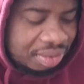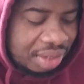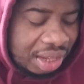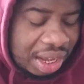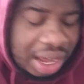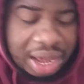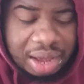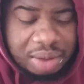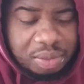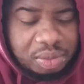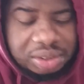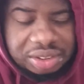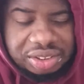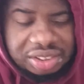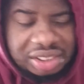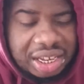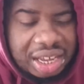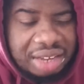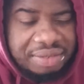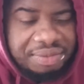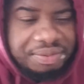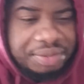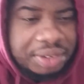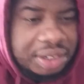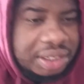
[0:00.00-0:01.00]
I wouldn't say
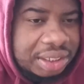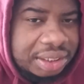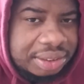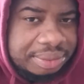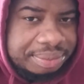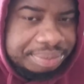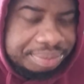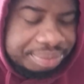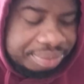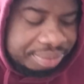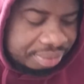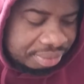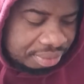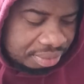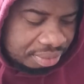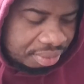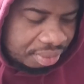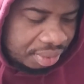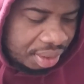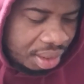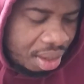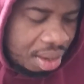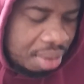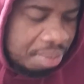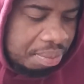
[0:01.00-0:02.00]
I'd fuck it,
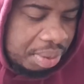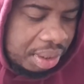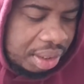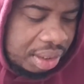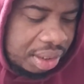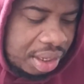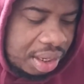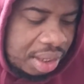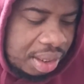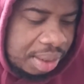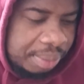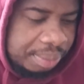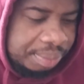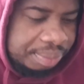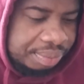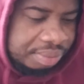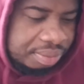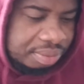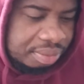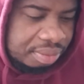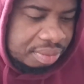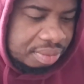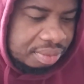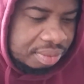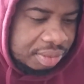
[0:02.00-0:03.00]
but
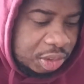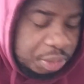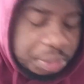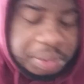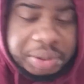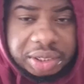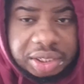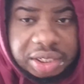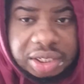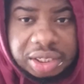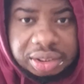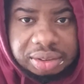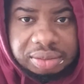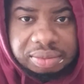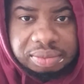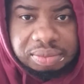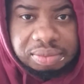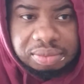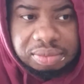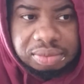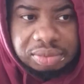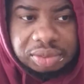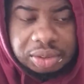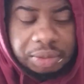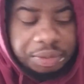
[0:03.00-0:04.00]
pretty good,
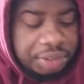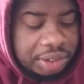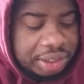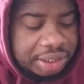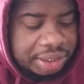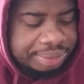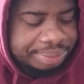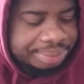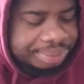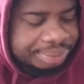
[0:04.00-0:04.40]
so fuck it.